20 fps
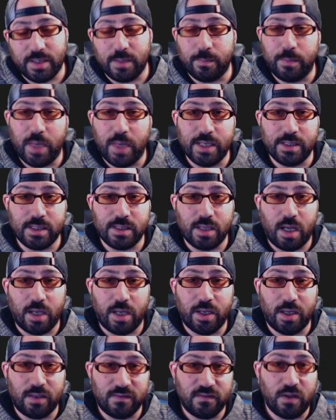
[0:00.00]
It bases
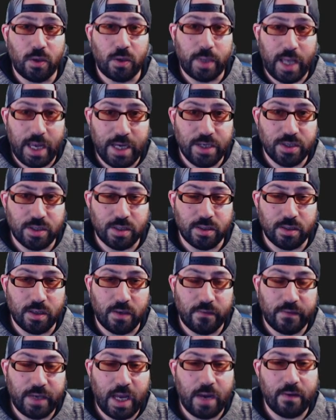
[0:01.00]
on location
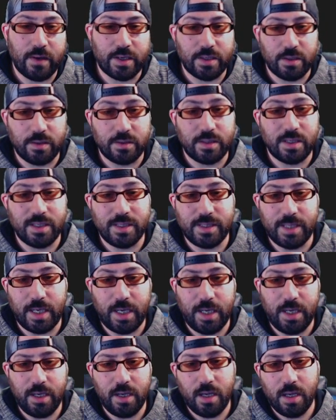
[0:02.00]
of characters:
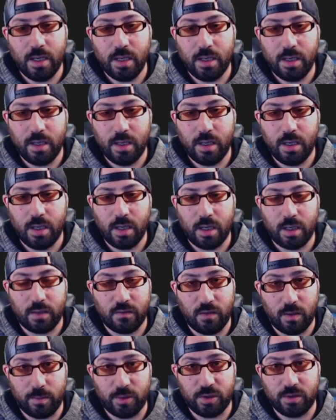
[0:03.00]
city,
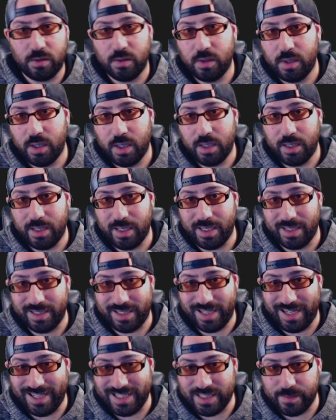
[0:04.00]
global, and
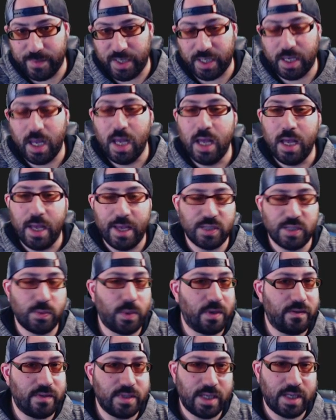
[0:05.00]
cosmic, as
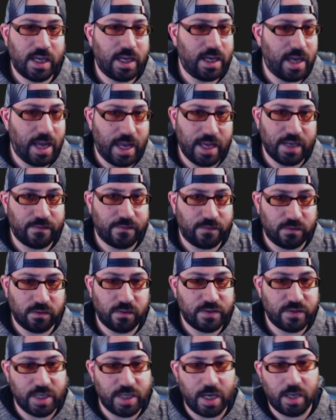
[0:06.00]
well as a handful of
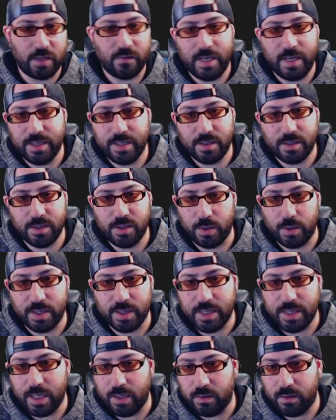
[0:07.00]
shared lanes, as you can
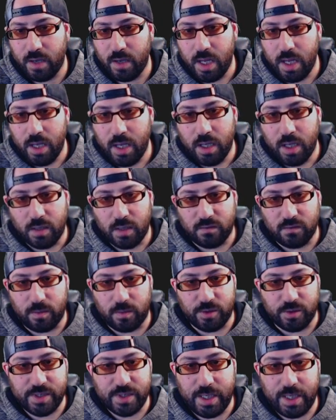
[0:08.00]
tell.
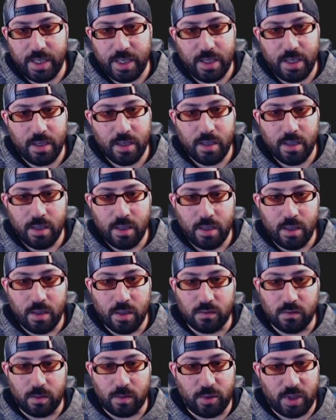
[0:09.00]
Global city,
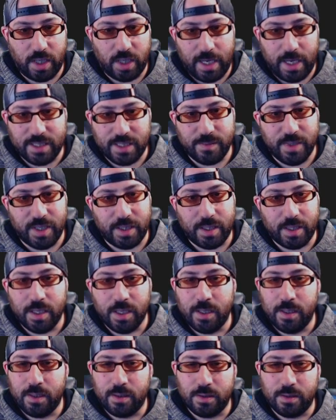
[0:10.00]
global cosmic,
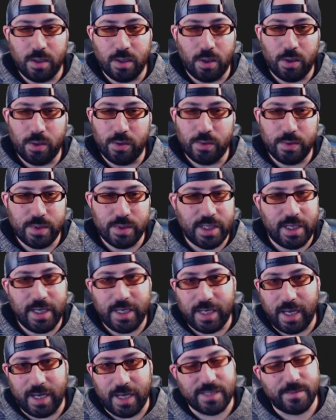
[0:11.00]
no city
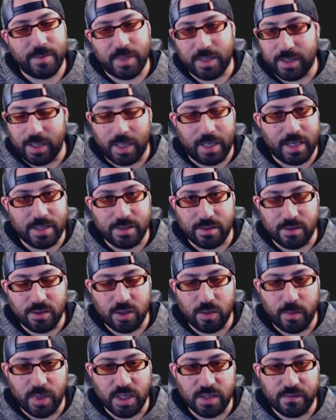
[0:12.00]
cosmic. I guess there's too
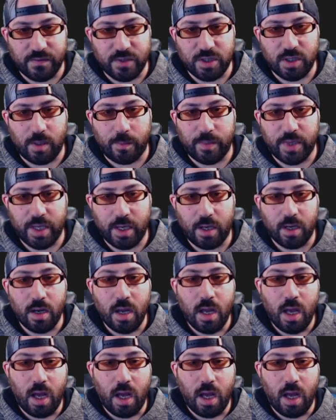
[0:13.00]
much of a jump there.